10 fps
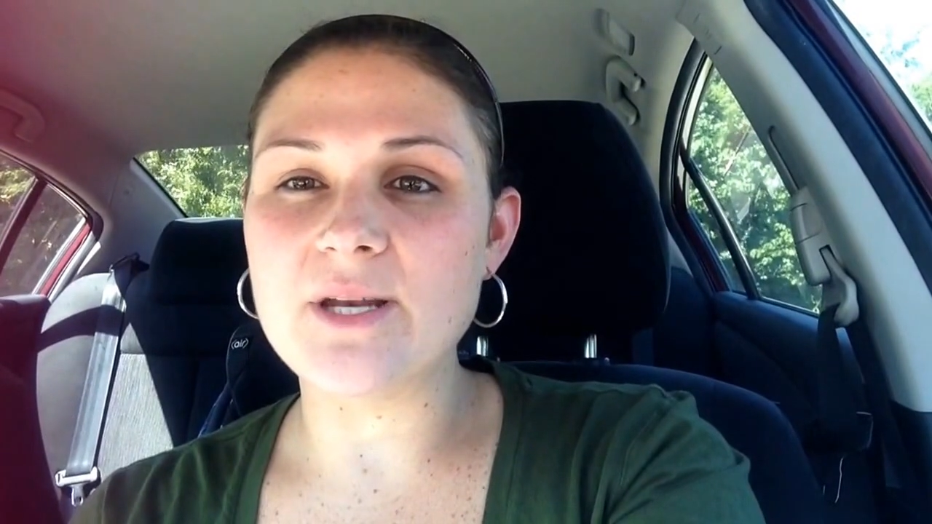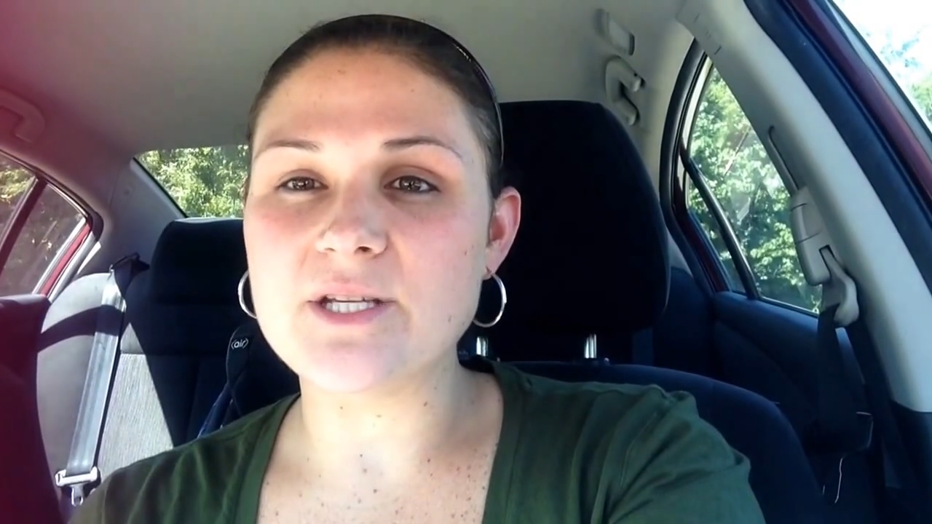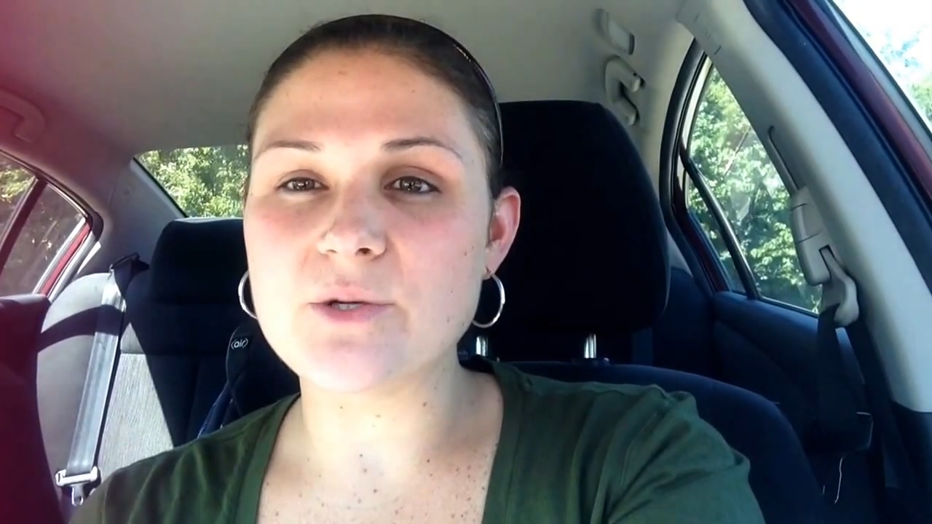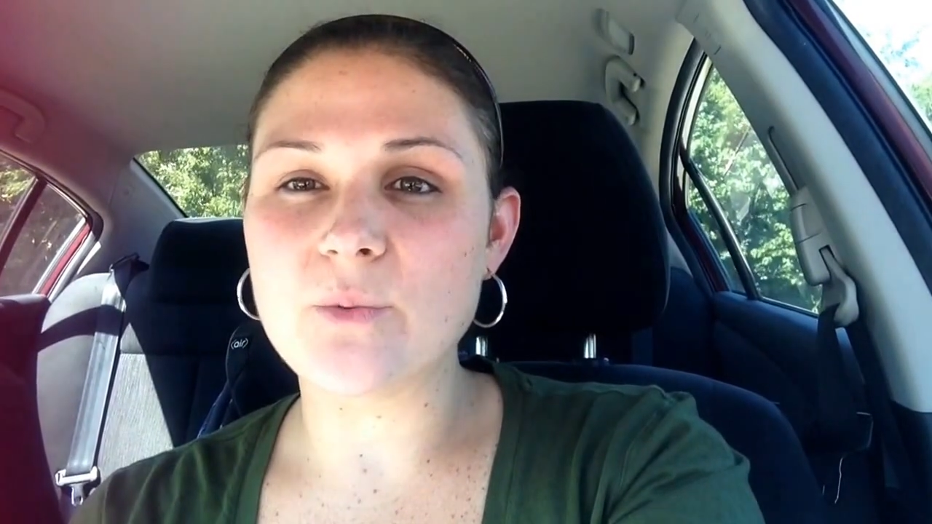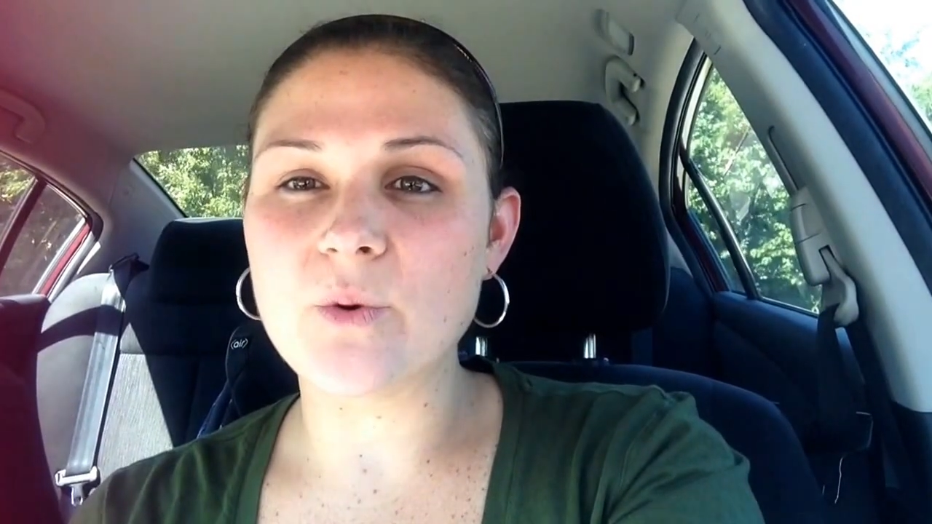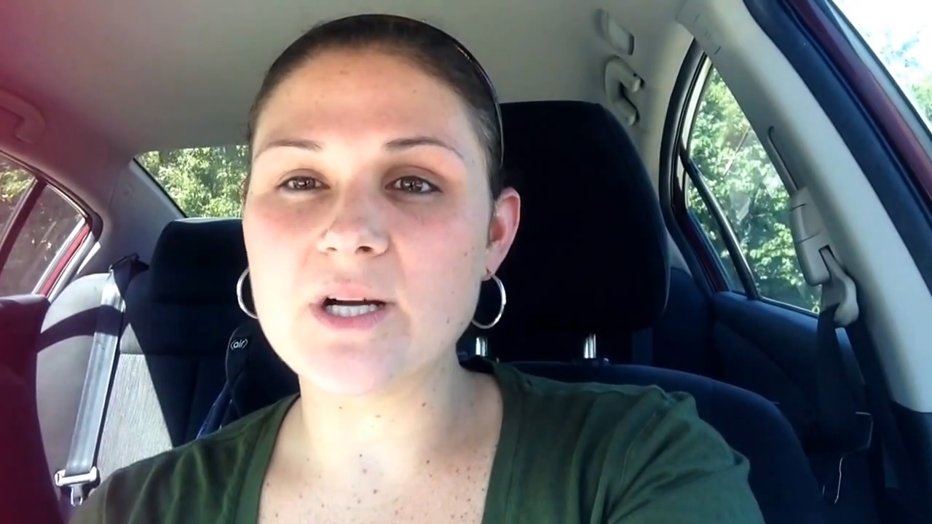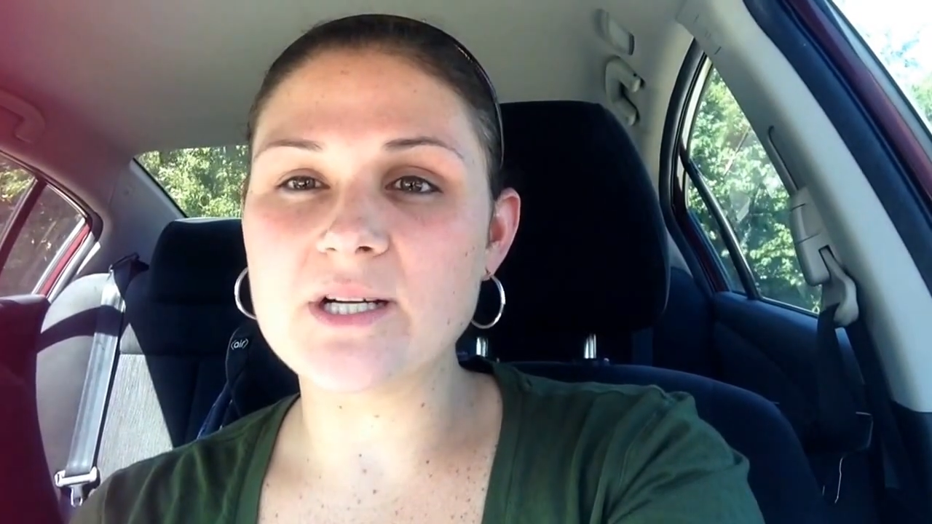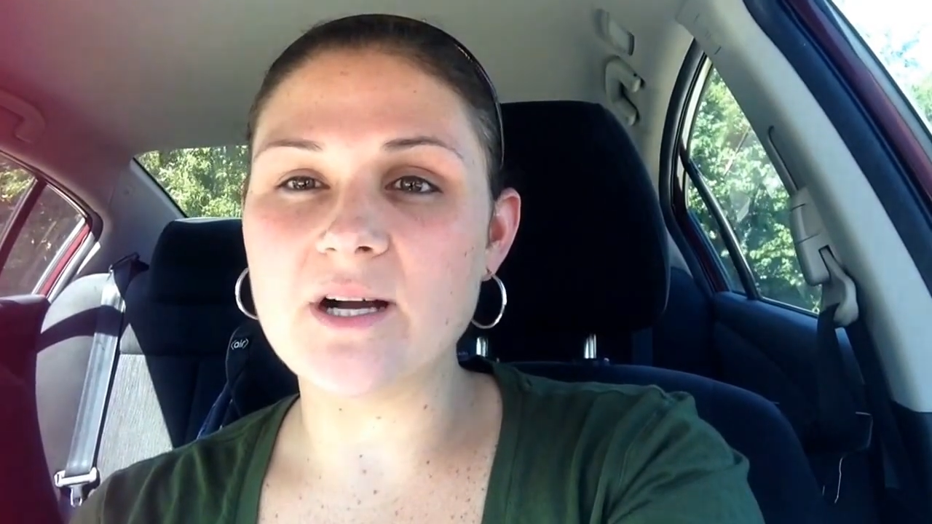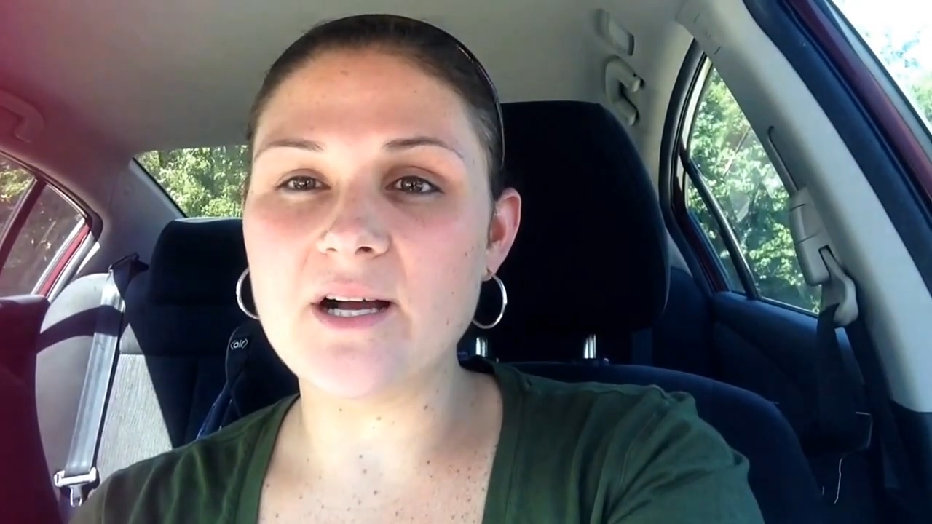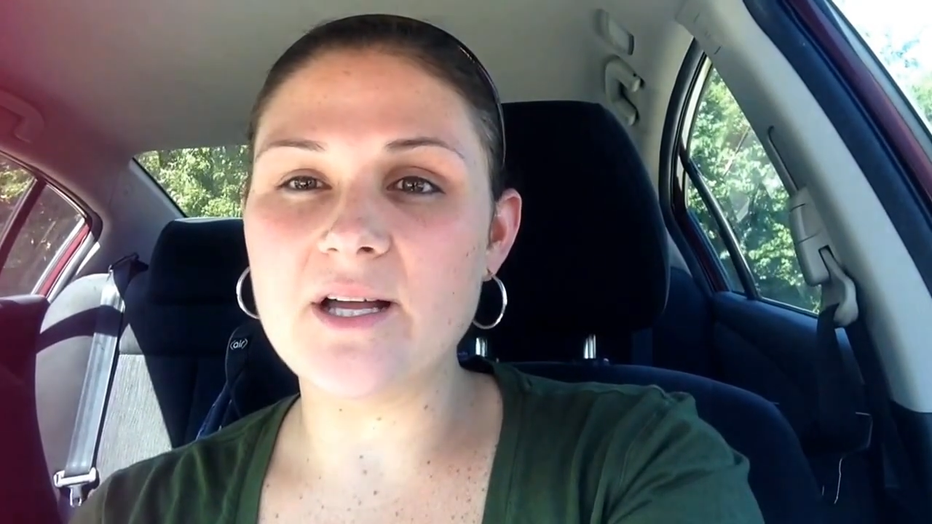need to work
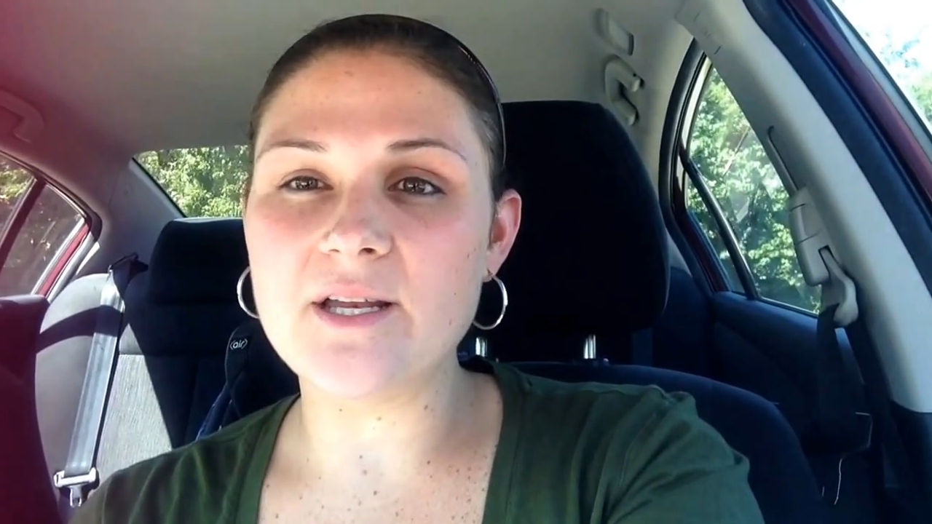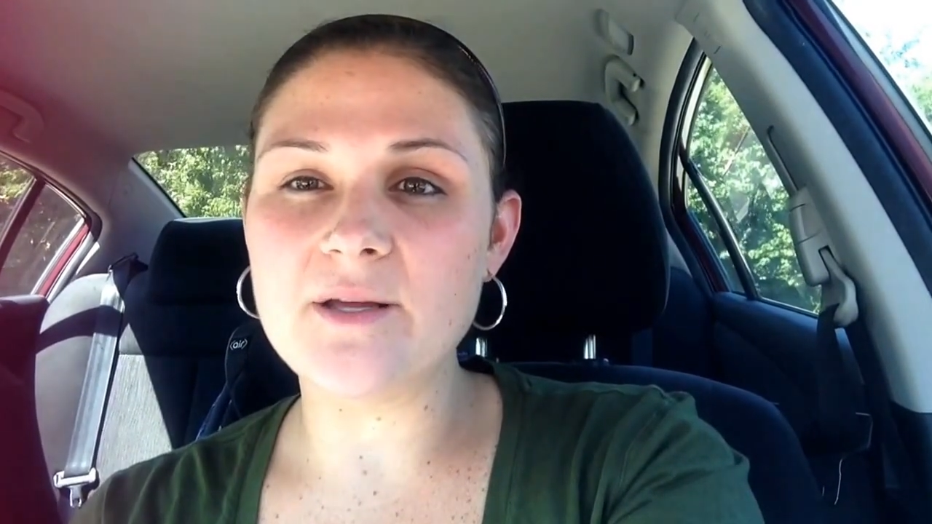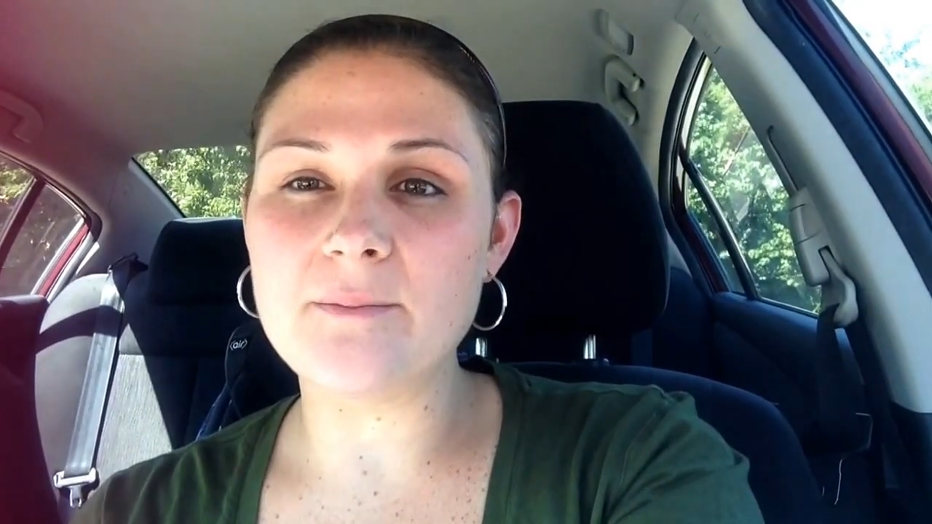on.